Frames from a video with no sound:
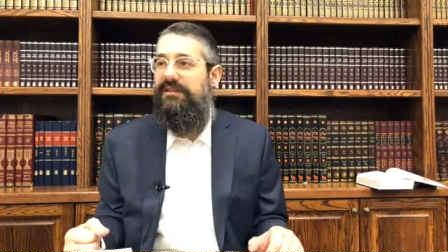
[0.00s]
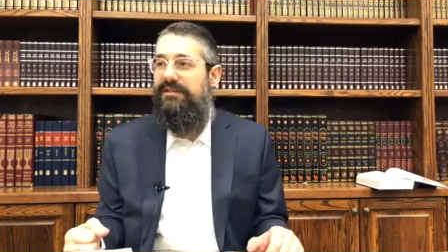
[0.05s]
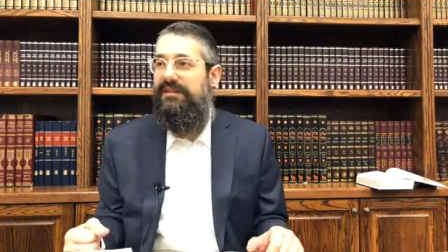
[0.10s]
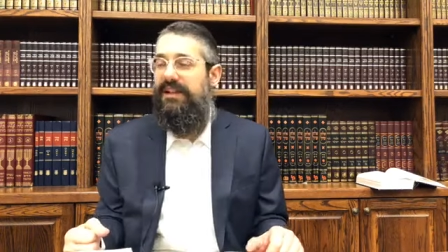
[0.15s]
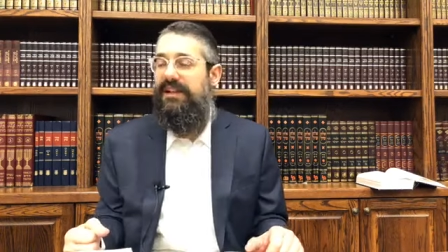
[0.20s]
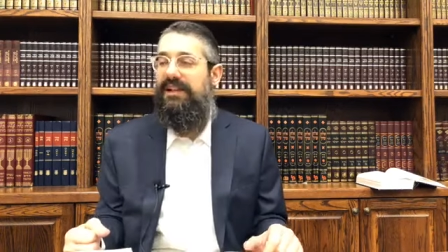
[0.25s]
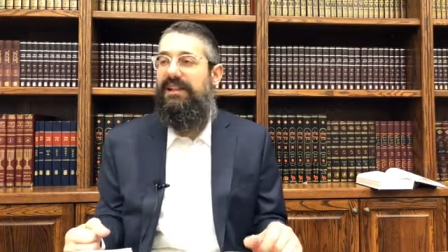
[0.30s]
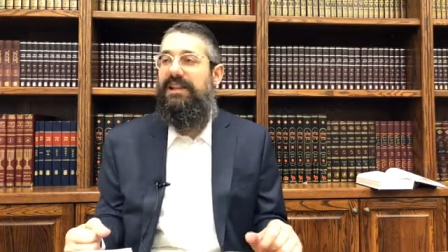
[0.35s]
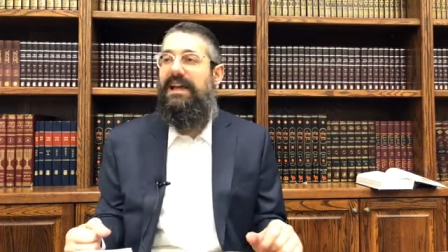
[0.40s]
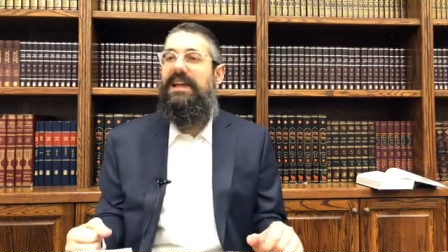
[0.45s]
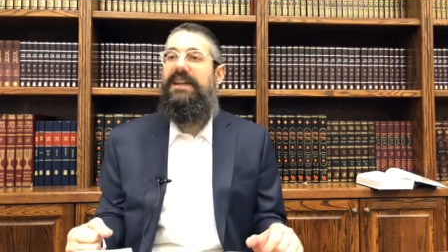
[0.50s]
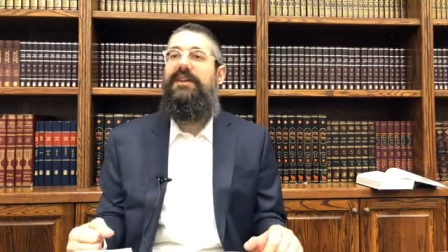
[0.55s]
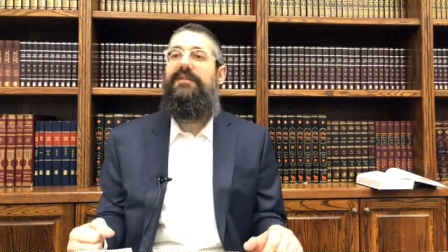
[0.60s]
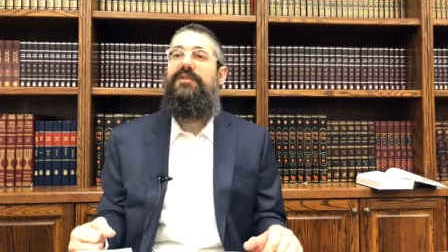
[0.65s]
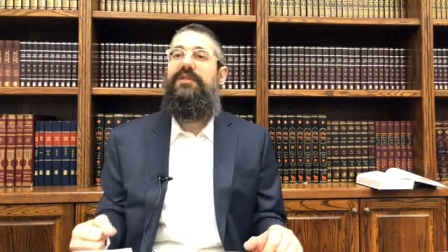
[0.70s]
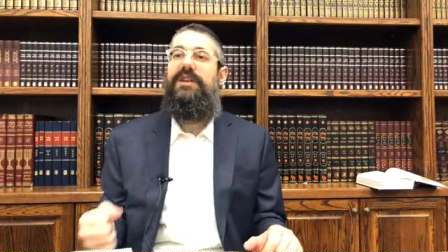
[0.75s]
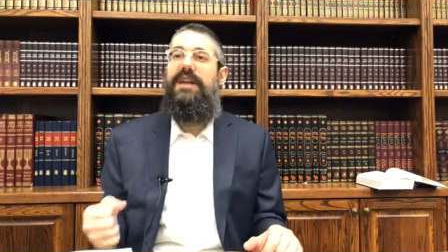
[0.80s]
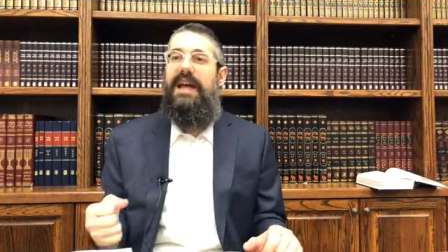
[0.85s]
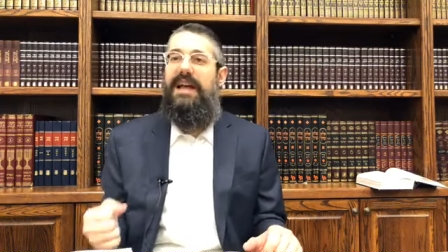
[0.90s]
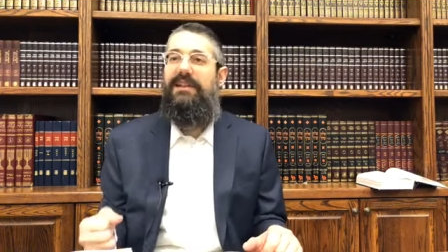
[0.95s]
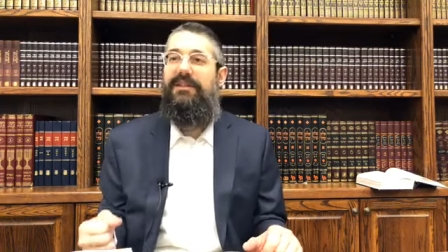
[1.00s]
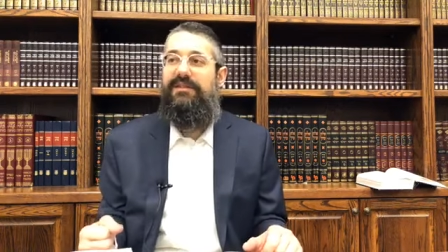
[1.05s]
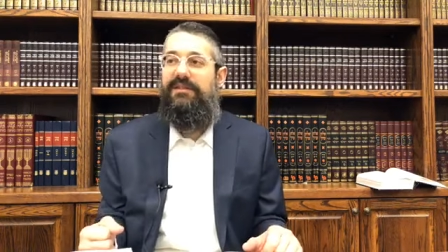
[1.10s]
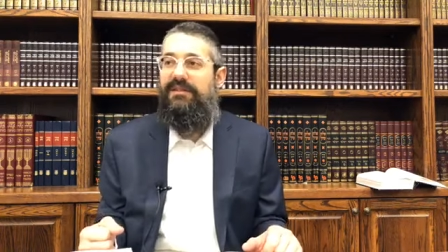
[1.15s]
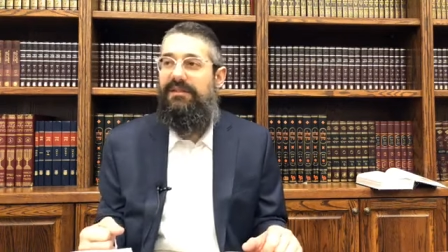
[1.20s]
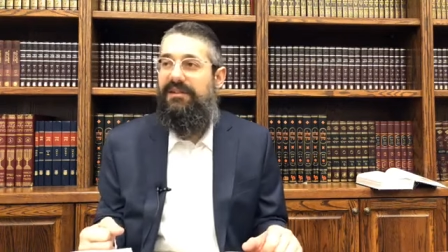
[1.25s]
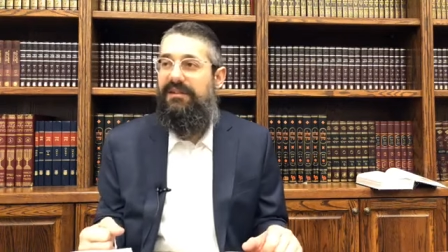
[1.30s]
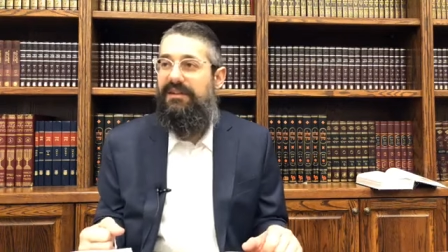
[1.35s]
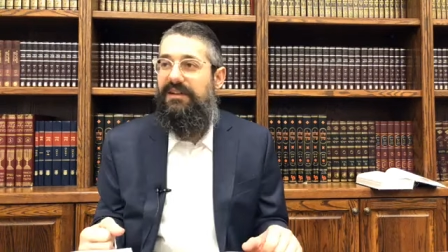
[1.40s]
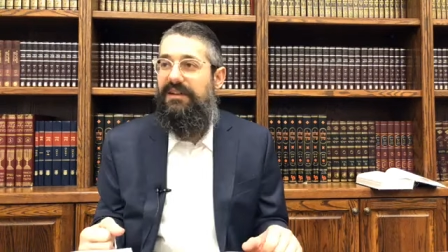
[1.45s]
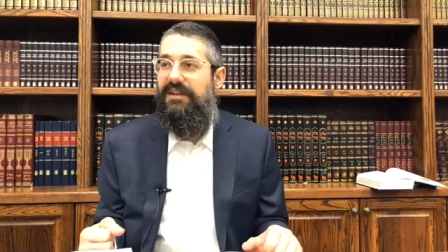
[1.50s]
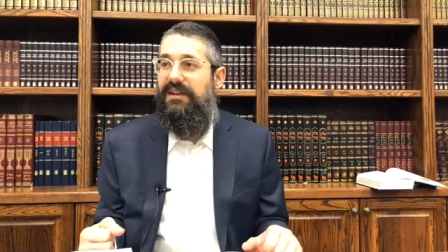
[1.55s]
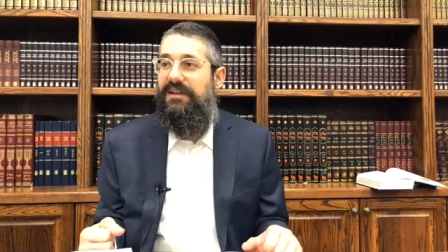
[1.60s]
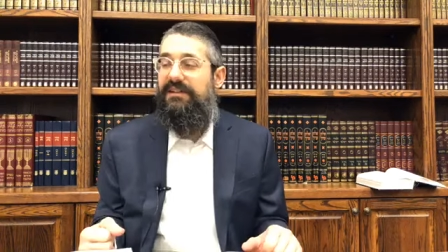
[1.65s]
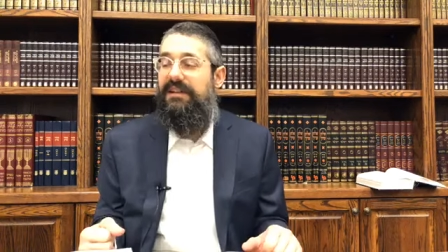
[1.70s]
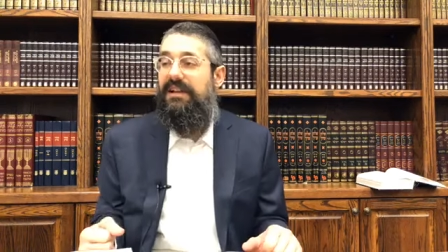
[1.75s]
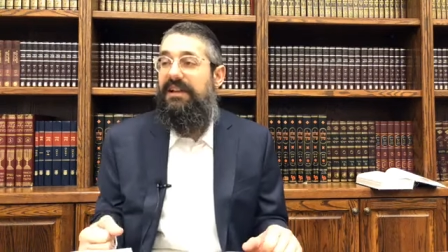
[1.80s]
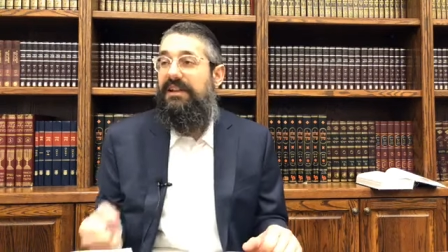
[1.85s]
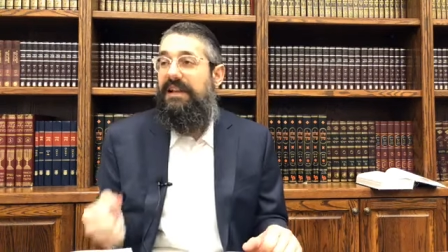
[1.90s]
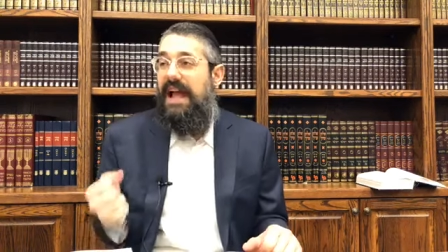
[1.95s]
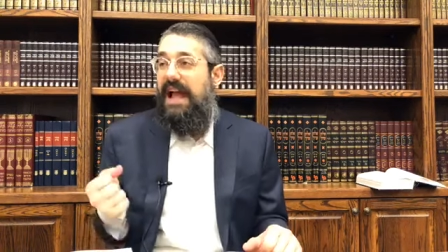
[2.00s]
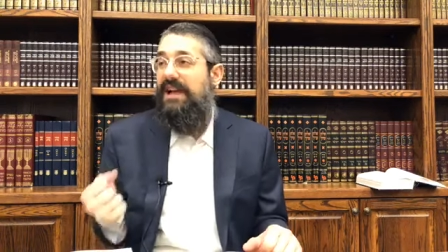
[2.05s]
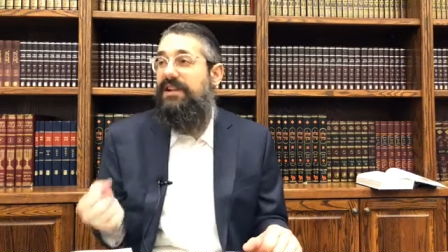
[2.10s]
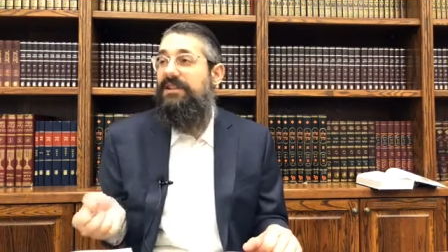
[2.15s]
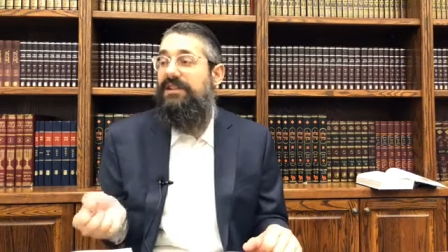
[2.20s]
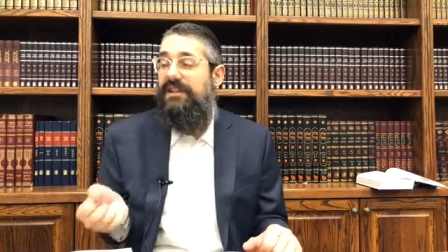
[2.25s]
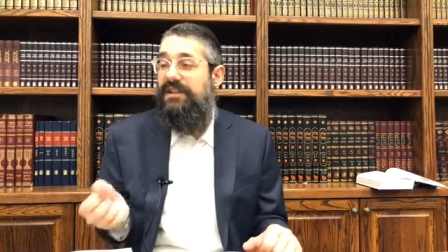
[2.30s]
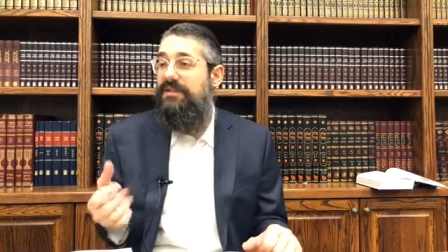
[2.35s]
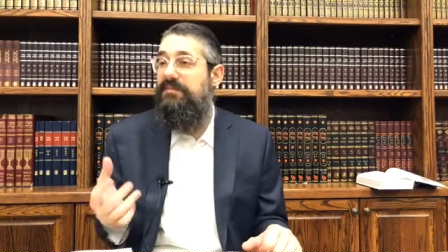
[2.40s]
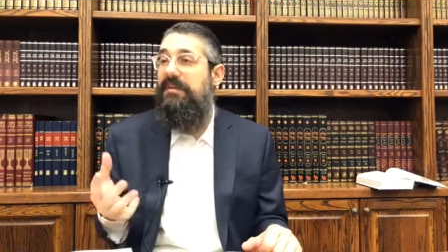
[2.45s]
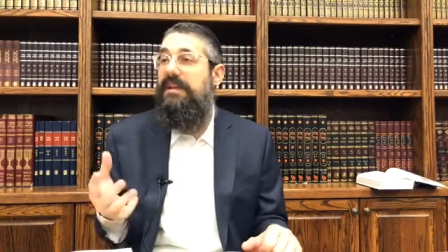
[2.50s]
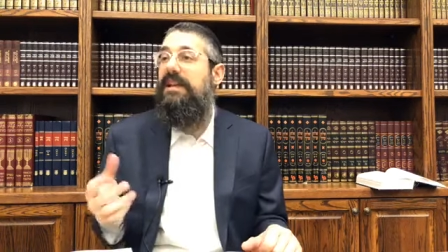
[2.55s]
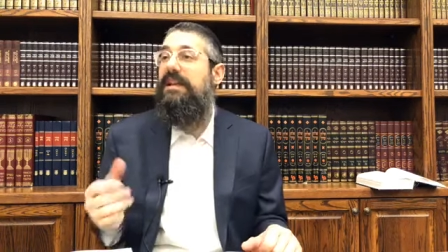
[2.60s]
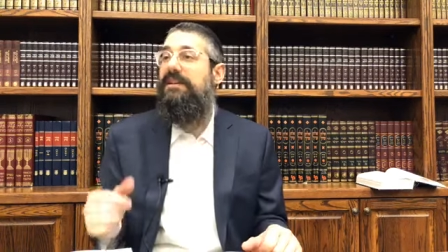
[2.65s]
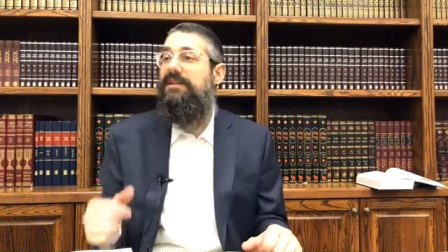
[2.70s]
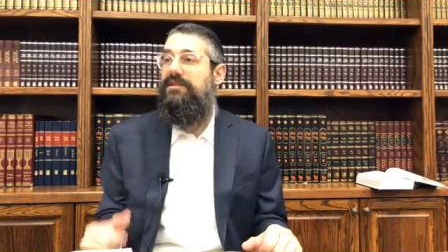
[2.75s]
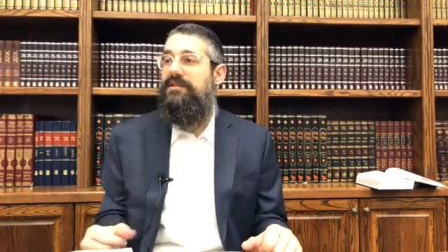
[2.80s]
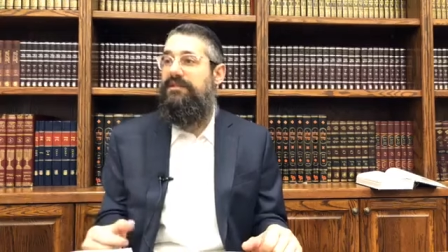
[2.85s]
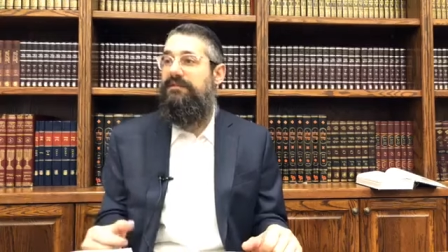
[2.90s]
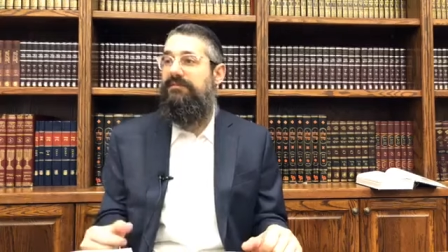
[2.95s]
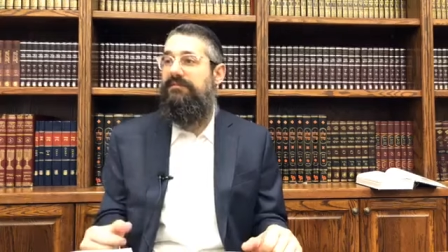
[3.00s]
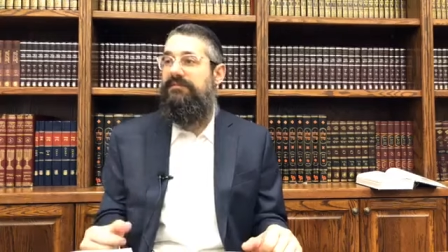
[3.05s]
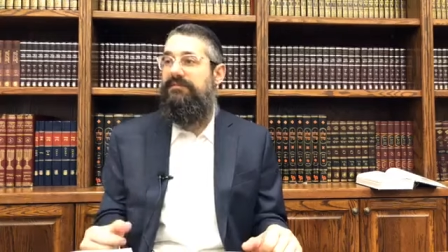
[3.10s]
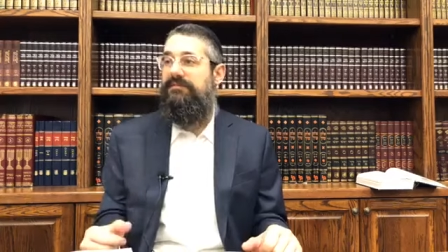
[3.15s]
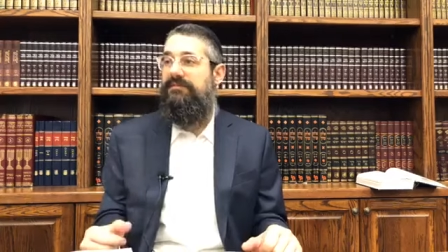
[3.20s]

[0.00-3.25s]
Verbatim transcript: than the light of your candle that it actually is meaningless.